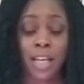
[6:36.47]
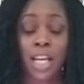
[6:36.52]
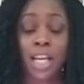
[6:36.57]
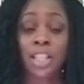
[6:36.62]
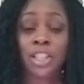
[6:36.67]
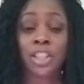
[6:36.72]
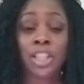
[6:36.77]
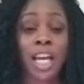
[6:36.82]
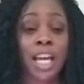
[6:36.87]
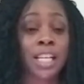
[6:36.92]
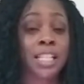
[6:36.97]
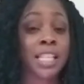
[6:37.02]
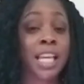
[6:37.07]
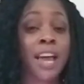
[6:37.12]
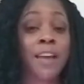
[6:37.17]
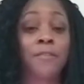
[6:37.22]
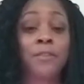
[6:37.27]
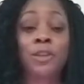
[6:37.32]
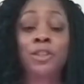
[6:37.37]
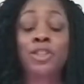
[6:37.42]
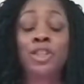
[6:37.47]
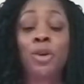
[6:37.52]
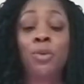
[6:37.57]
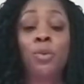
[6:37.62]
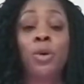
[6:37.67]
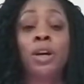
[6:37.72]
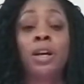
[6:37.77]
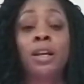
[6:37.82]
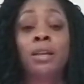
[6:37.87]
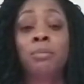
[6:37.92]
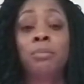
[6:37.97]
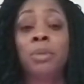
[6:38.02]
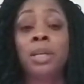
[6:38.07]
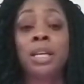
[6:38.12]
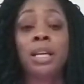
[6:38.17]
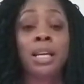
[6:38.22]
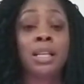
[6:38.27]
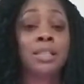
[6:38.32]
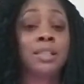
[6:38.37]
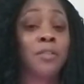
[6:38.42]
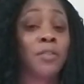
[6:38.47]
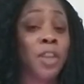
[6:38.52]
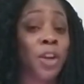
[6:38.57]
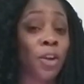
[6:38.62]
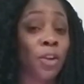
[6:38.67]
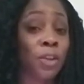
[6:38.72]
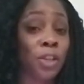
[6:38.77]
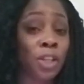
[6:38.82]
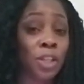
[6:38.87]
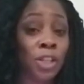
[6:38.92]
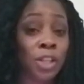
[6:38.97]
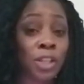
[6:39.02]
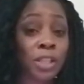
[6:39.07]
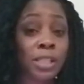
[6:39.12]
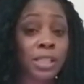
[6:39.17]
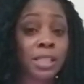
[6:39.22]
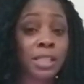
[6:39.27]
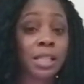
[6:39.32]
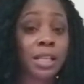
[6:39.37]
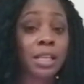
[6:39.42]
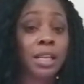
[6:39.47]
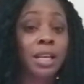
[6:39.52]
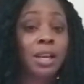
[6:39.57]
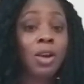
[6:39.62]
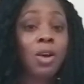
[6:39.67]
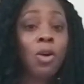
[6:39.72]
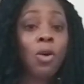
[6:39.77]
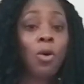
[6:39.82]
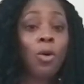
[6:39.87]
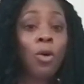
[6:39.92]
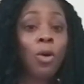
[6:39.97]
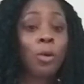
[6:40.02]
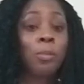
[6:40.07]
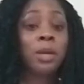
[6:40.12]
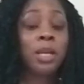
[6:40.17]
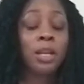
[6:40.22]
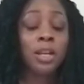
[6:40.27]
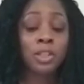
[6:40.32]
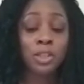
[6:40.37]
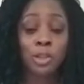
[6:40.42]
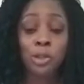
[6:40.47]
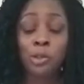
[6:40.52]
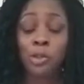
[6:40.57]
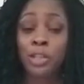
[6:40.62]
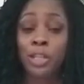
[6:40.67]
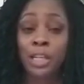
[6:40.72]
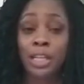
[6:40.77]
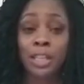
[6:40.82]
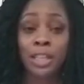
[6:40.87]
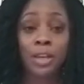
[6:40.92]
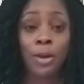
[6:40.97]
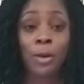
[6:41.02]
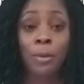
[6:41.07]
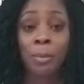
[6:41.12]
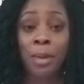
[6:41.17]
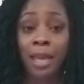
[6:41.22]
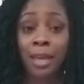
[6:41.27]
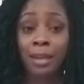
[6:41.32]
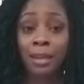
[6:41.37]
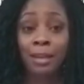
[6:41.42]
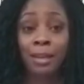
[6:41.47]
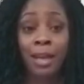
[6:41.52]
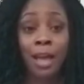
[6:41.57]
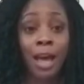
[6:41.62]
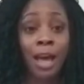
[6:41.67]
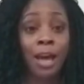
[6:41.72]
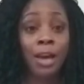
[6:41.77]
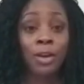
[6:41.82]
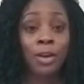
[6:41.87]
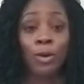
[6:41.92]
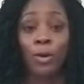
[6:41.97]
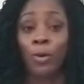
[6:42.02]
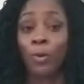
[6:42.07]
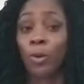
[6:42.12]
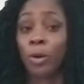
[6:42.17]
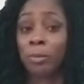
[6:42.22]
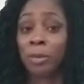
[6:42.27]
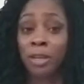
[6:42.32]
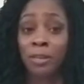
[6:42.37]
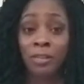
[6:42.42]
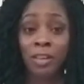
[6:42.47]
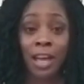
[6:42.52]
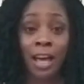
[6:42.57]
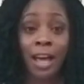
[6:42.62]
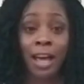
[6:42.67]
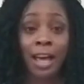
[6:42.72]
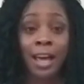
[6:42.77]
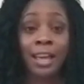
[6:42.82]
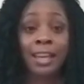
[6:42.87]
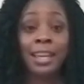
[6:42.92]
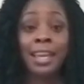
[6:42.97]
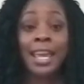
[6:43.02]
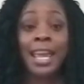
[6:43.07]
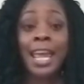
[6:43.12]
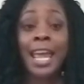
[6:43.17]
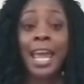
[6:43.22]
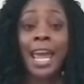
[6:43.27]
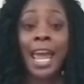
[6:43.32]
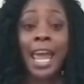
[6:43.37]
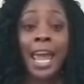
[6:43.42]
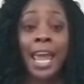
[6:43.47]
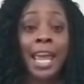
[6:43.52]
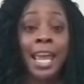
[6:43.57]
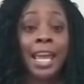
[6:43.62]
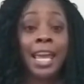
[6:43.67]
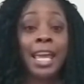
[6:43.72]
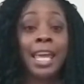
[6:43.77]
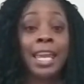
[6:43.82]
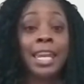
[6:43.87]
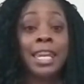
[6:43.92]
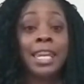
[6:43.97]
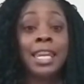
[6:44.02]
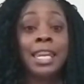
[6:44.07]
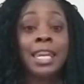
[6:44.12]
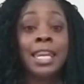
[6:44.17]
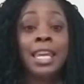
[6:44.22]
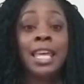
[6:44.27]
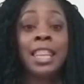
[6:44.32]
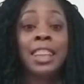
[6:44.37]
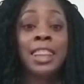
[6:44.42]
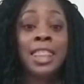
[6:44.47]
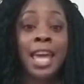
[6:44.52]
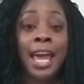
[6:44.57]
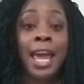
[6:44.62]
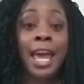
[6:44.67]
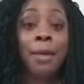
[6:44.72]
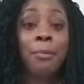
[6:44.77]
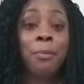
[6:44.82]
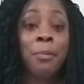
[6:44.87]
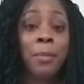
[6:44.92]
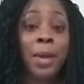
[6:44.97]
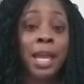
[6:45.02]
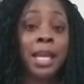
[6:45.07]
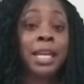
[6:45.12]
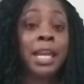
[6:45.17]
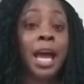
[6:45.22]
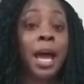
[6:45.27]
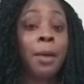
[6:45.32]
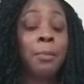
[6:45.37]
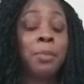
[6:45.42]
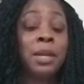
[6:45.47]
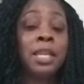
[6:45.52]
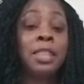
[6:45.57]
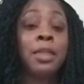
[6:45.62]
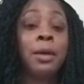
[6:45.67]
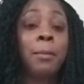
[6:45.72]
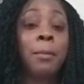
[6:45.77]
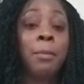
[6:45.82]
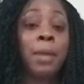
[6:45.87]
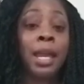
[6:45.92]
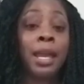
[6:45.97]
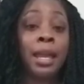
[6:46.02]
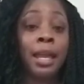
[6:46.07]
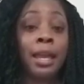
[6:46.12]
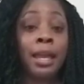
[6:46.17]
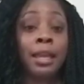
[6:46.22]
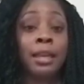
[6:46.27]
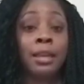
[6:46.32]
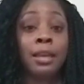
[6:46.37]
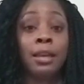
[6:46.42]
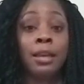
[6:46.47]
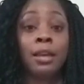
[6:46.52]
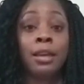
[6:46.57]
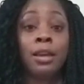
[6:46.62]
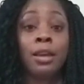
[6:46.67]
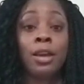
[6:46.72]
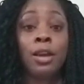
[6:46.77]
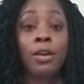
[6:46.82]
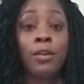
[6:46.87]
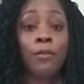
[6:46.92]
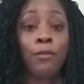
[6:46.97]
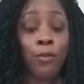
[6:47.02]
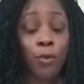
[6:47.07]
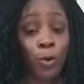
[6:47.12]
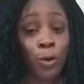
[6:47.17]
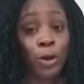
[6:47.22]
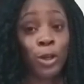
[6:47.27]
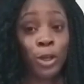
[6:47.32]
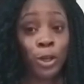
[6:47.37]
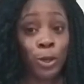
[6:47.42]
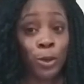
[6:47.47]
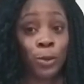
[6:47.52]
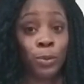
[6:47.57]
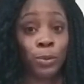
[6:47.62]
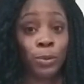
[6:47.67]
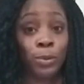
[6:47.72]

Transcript: chase after someone because of their looks, or because you think they're a man of God or a woman of God, and that may not be the man for you.